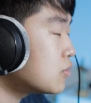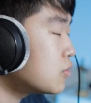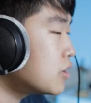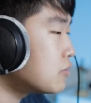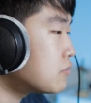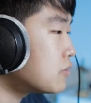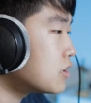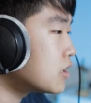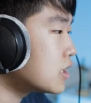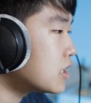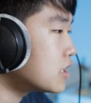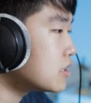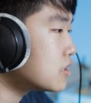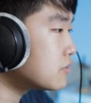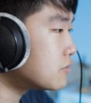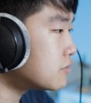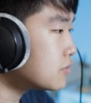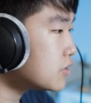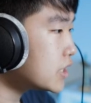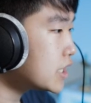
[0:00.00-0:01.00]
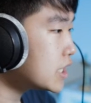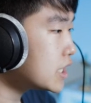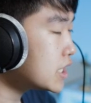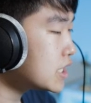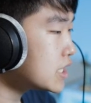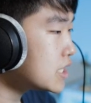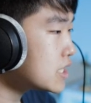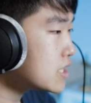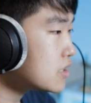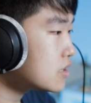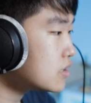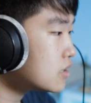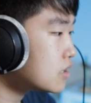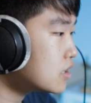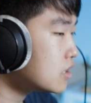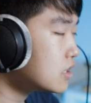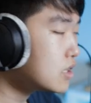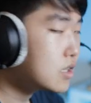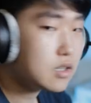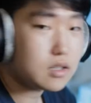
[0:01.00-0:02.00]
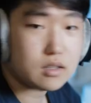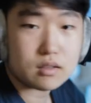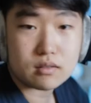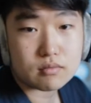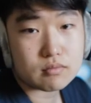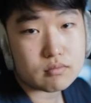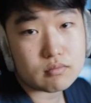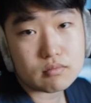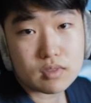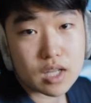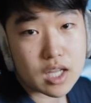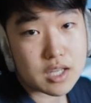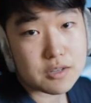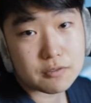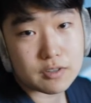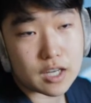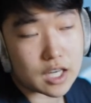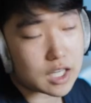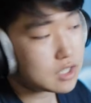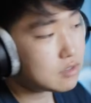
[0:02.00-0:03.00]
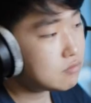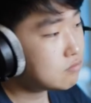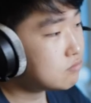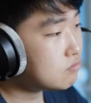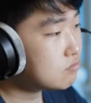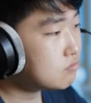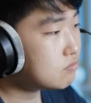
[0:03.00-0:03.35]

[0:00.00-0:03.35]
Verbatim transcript: Wait for that to freeze. That's fine.